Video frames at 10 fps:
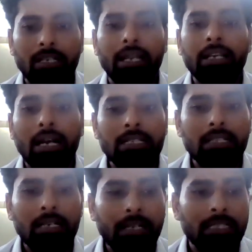a
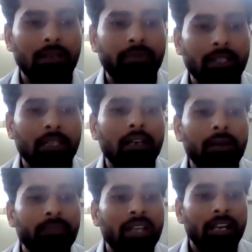consultation with
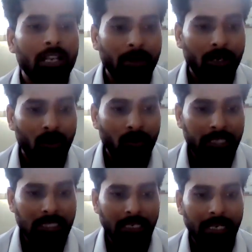the
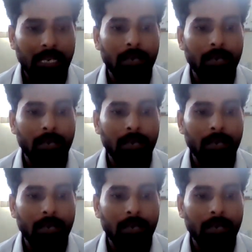dermatologist,